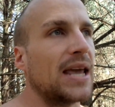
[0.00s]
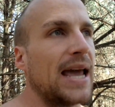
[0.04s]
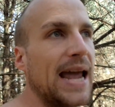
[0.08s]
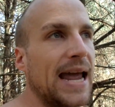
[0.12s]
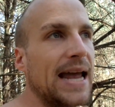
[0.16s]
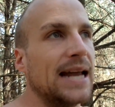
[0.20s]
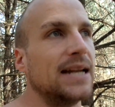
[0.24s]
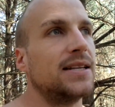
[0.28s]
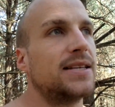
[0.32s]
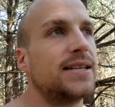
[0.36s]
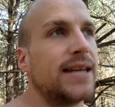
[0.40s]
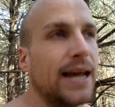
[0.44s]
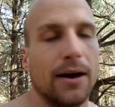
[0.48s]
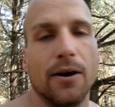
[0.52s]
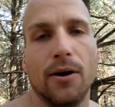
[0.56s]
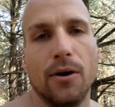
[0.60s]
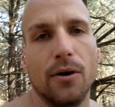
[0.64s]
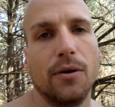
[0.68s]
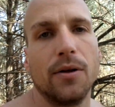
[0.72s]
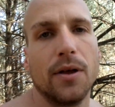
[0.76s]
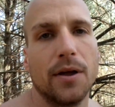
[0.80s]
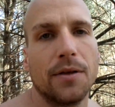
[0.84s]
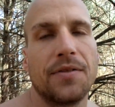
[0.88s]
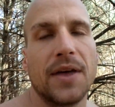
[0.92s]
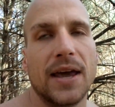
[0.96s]

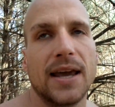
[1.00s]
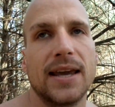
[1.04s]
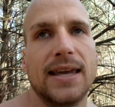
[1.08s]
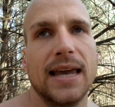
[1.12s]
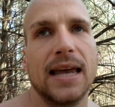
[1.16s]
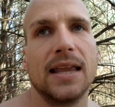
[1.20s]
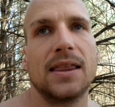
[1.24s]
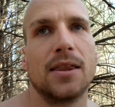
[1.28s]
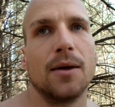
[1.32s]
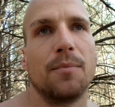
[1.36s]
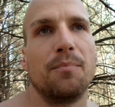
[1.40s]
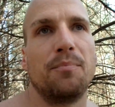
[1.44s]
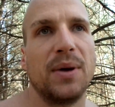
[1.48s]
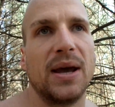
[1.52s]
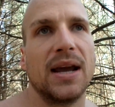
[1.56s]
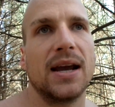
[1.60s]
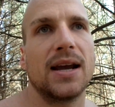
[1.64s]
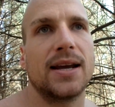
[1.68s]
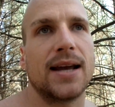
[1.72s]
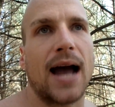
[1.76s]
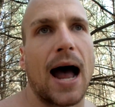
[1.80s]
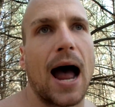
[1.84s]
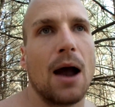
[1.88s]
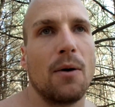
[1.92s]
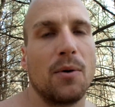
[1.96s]
until they get the big
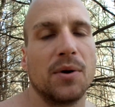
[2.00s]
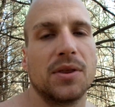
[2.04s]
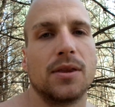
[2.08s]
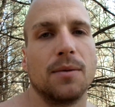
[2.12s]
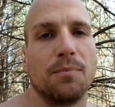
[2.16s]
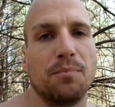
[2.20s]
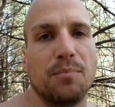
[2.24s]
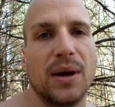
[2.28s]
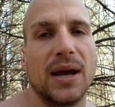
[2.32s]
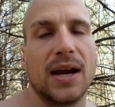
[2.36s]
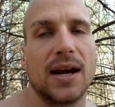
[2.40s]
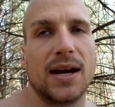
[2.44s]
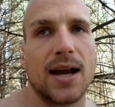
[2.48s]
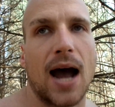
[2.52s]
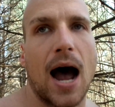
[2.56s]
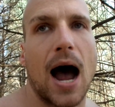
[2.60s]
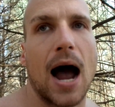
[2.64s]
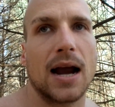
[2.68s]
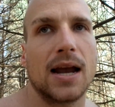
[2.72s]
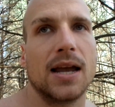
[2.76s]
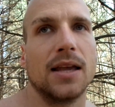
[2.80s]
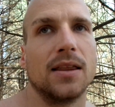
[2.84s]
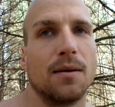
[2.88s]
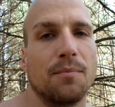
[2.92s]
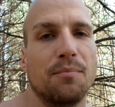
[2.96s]
guy with the big
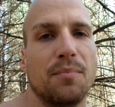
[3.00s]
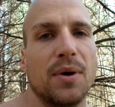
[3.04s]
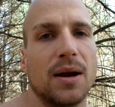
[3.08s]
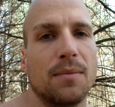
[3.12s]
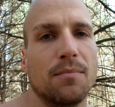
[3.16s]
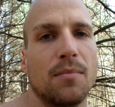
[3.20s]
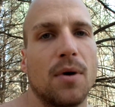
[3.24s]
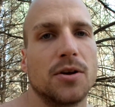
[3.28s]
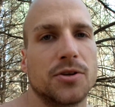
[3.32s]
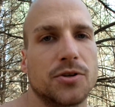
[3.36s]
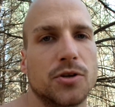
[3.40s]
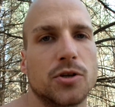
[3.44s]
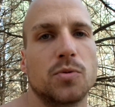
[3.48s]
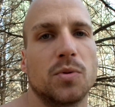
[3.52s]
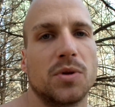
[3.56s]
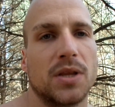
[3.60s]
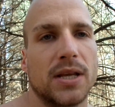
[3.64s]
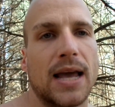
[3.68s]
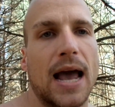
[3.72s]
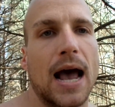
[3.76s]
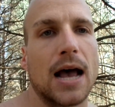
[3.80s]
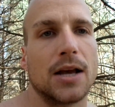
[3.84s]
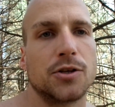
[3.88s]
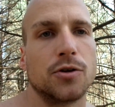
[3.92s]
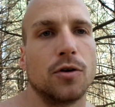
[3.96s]
cock and the big muscles with
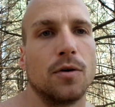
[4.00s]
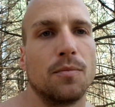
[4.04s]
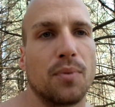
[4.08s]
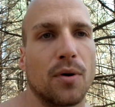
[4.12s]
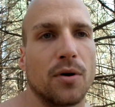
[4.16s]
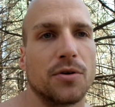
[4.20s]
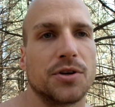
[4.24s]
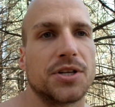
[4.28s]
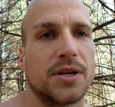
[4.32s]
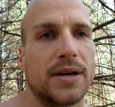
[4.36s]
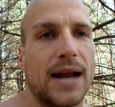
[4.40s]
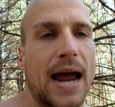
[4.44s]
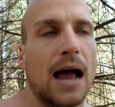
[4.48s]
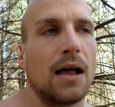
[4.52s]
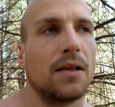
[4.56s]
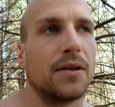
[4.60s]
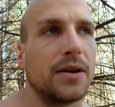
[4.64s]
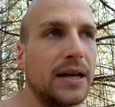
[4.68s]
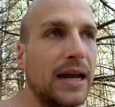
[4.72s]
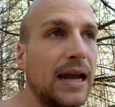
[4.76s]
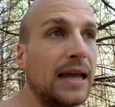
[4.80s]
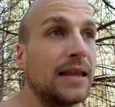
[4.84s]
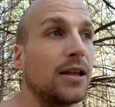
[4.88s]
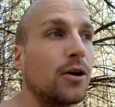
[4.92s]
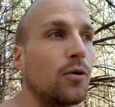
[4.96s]
the asshole
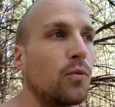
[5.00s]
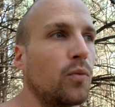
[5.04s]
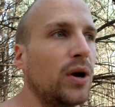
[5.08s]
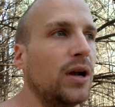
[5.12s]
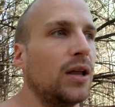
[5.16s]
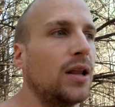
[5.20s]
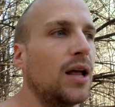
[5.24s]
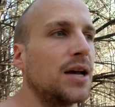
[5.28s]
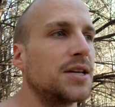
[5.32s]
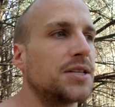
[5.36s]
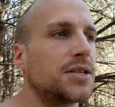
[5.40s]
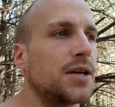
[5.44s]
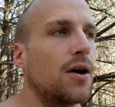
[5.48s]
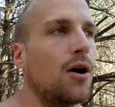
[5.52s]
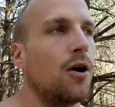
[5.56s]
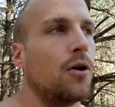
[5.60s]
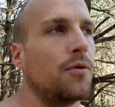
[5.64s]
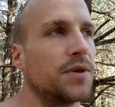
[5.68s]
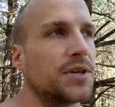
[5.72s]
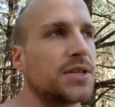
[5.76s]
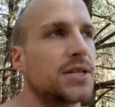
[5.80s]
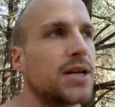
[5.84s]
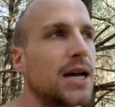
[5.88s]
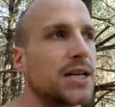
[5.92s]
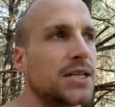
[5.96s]
personality, and they realize that, oh,
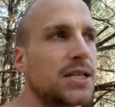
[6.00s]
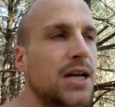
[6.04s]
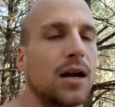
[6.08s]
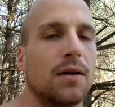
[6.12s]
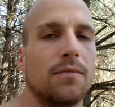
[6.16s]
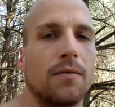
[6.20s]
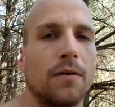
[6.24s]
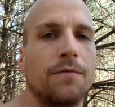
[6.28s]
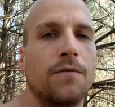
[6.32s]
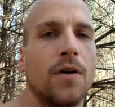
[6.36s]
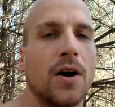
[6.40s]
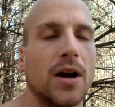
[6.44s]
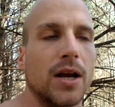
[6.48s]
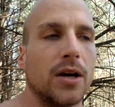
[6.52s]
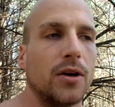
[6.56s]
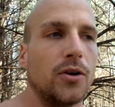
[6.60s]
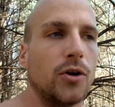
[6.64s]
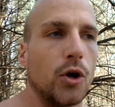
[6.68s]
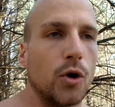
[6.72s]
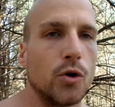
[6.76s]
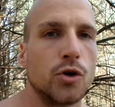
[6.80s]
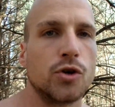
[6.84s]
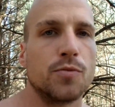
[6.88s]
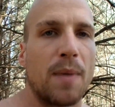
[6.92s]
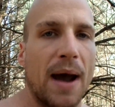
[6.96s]
this guy's kind of a fucking
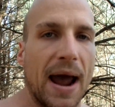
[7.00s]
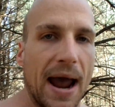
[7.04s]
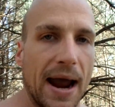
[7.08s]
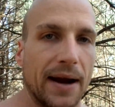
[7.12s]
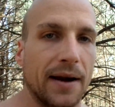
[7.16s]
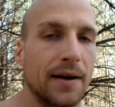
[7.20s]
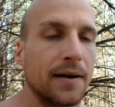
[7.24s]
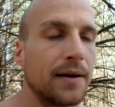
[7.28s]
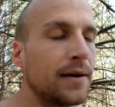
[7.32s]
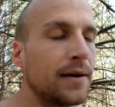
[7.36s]
douchebag.